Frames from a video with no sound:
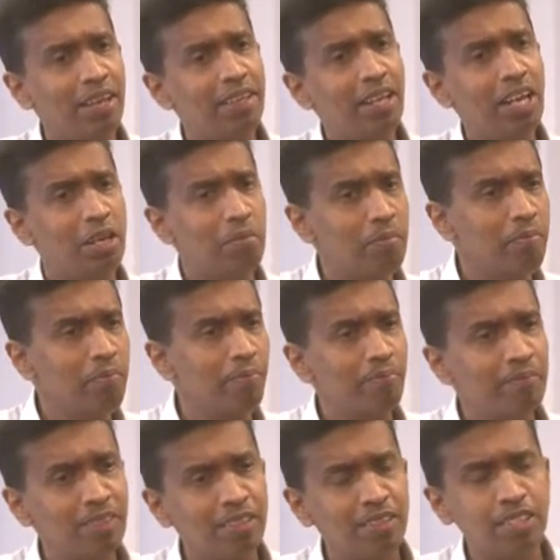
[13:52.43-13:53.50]
time,
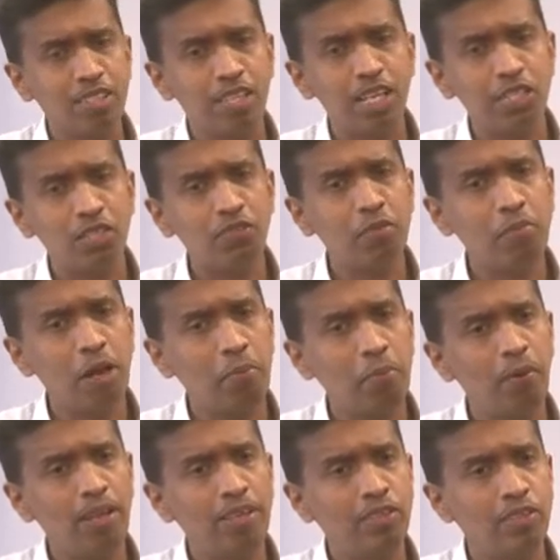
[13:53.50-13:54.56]
the size of the
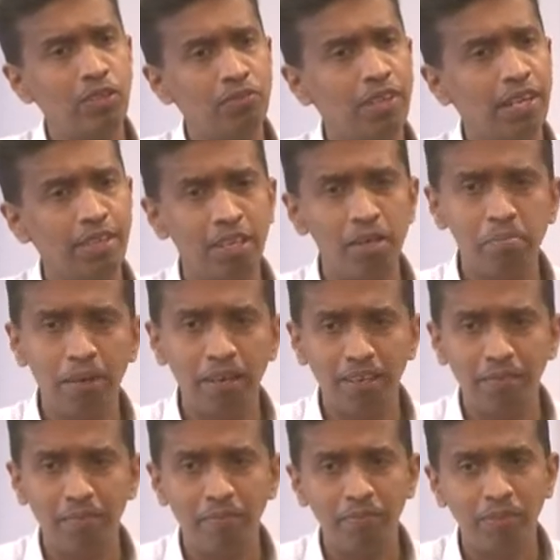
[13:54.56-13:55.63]
manipulation of that
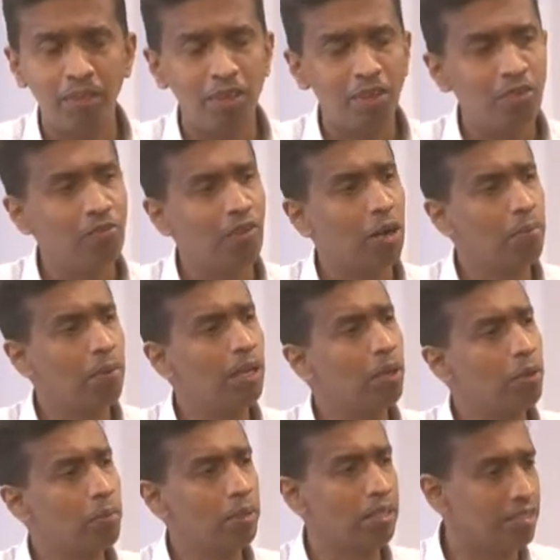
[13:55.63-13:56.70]
company, 1 billion
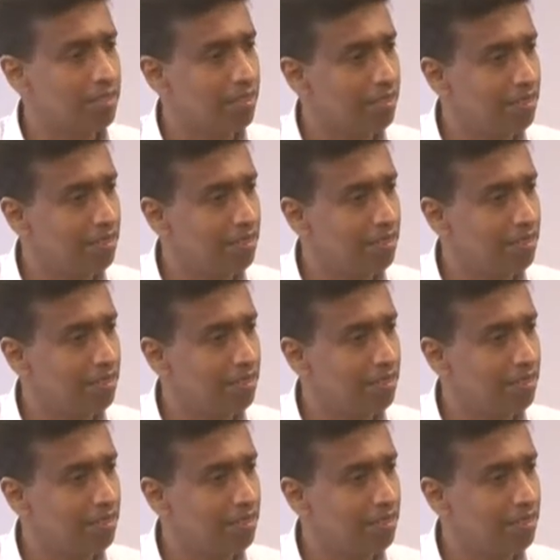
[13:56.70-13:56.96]
rupees.